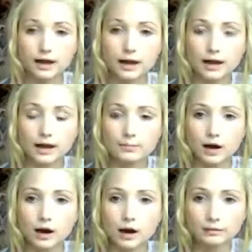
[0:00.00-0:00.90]
I'm
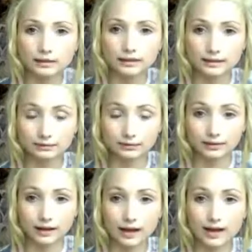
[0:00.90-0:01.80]
going to leave it
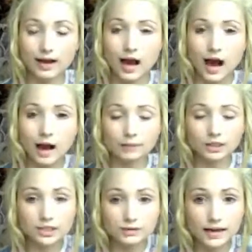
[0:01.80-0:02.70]
there. I'm going to
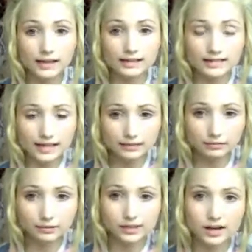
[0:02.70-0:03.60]
do a second
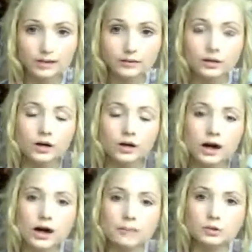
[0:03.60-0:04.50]
video
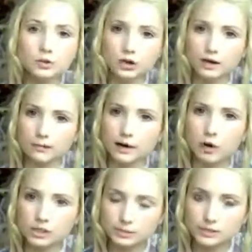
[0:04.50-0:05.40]
talking about
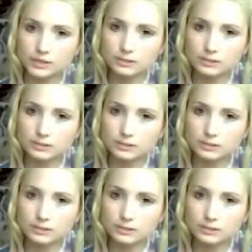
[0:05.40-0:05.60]
hospital